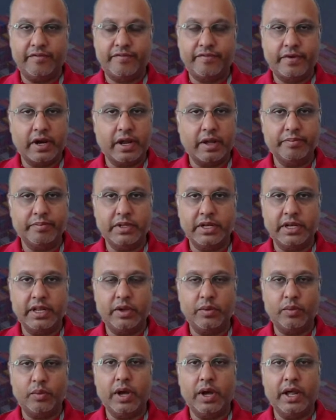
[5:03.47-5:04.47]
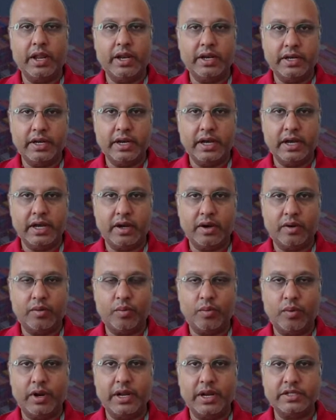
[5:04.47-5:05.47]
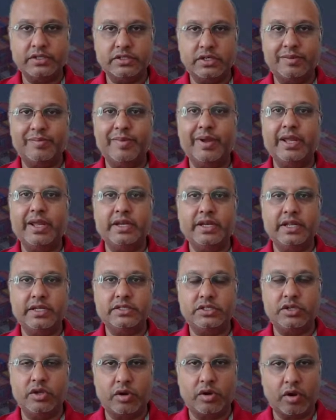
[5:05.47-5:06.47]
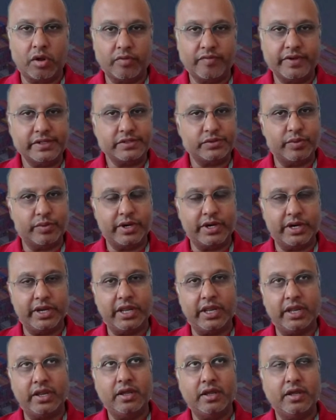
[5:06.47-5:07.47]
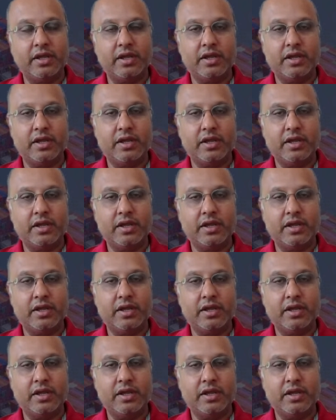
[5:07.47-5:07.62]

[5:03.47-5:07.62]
From the day one, what has remained is you're always very